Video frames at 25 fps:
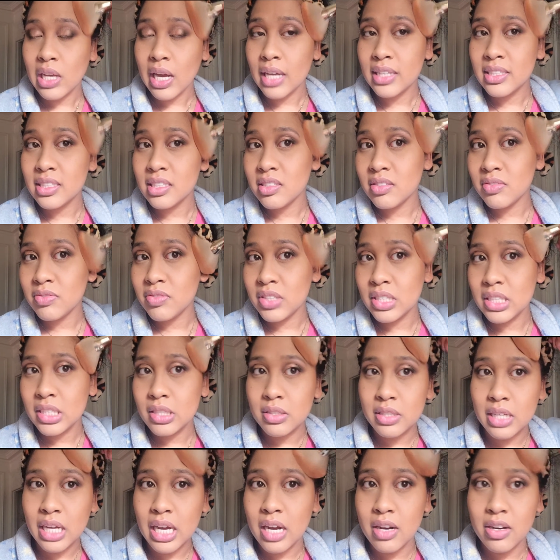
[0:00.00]
I did a
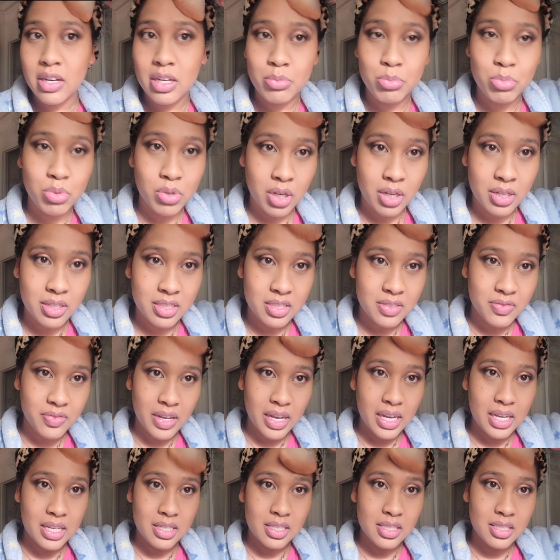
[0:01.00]
video on how I bronze
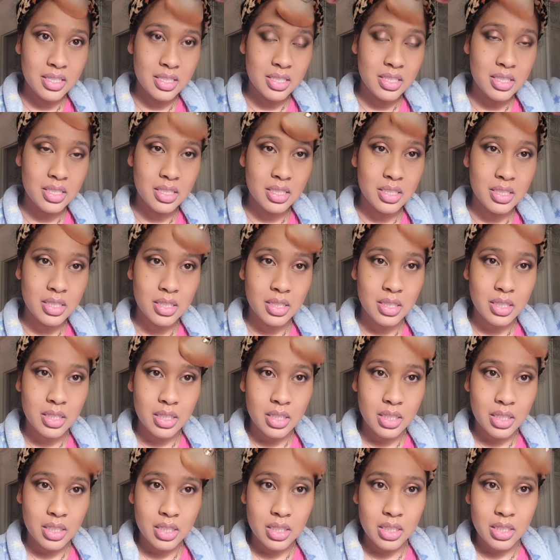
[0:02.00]
fast,
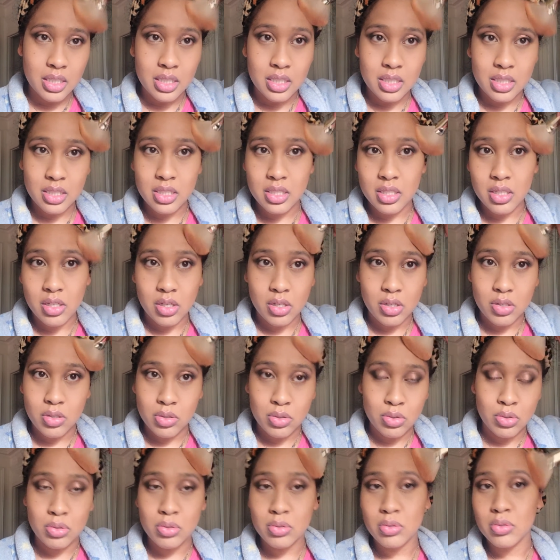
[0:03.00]

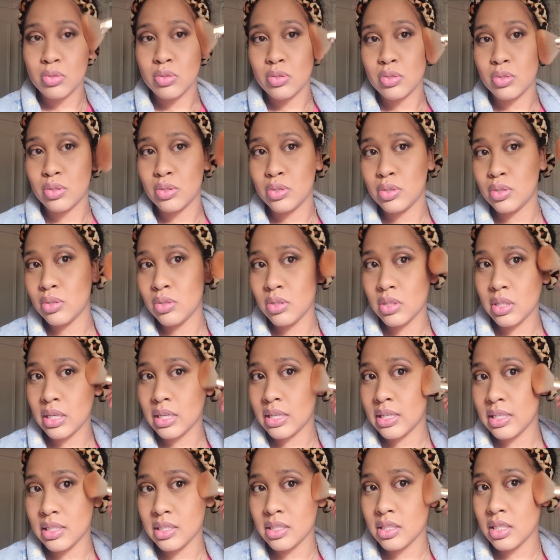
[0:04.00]
so you
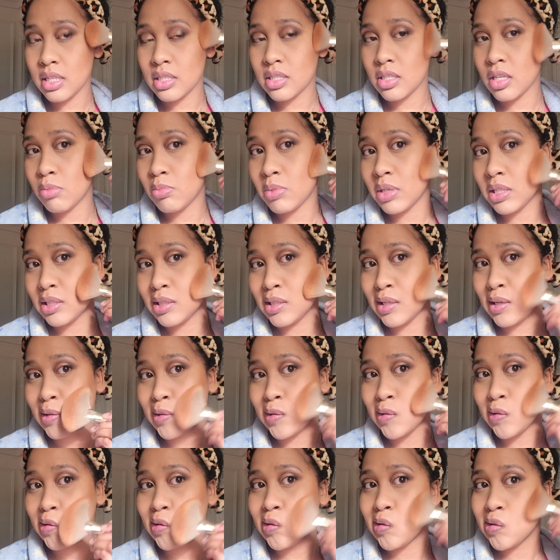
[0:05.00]
guys, it's on my
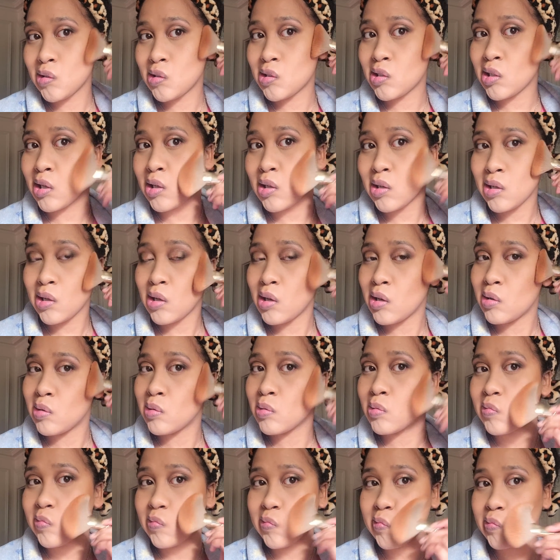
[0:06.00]
channel, you could check it
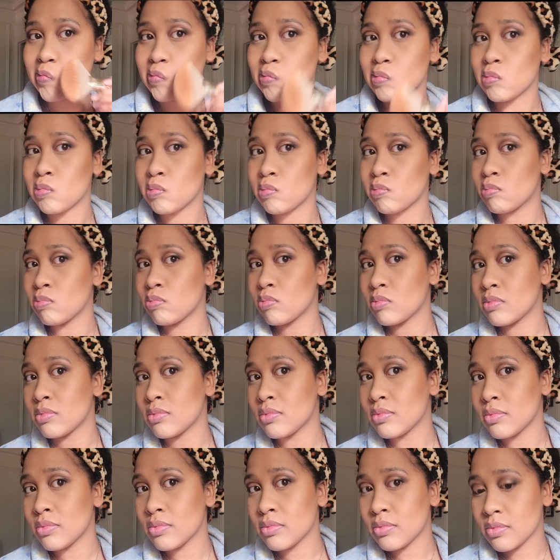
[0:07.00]
out.
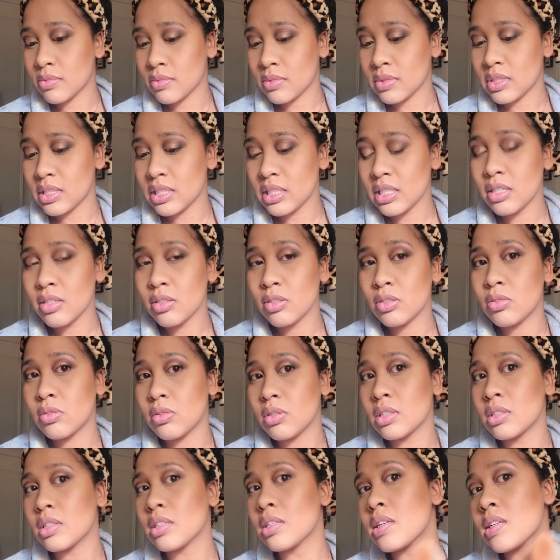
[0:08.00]
See how
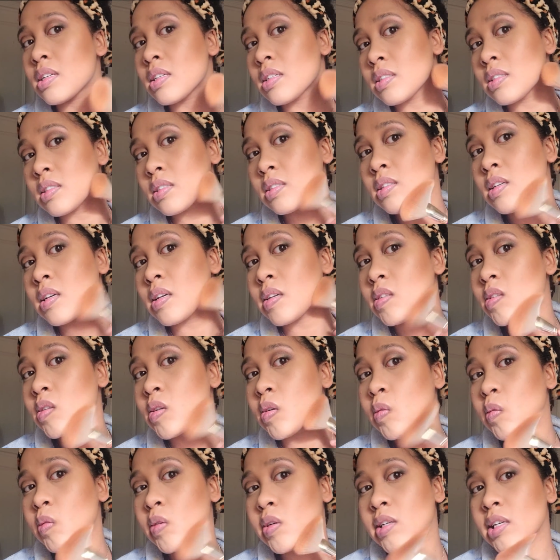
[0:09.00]
quick that is. And
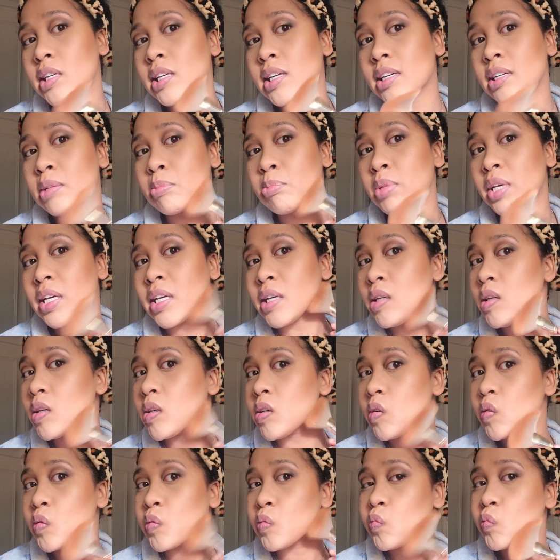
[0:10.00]
don't worry, I
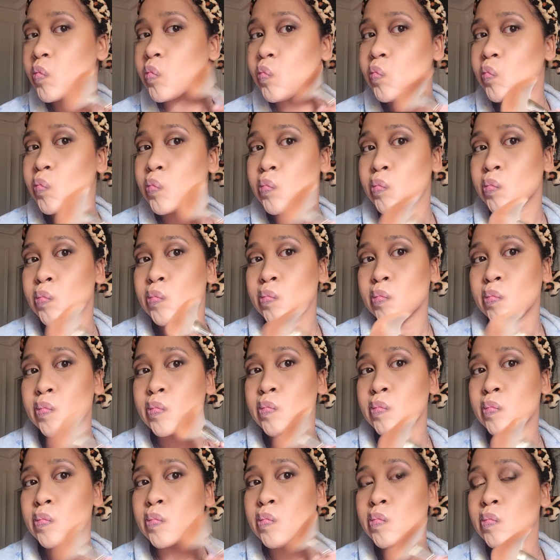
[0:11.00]
bake
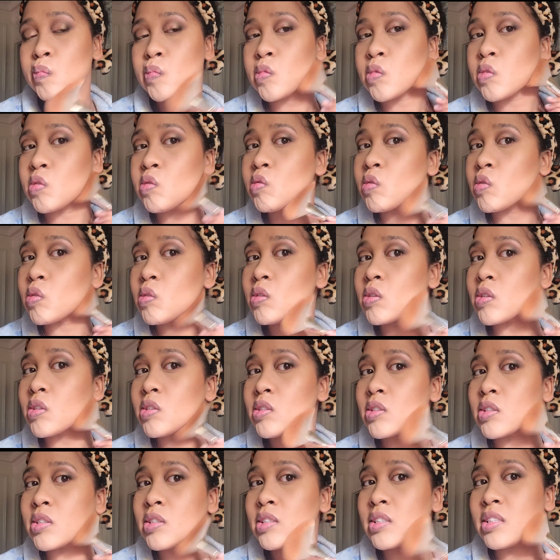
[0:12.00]
so
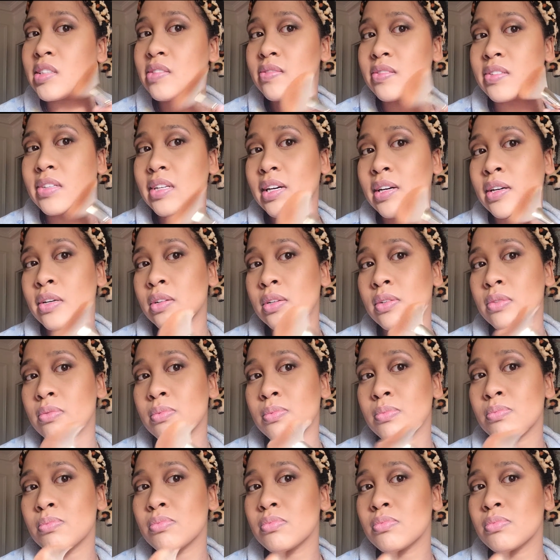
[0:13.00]
things could even out.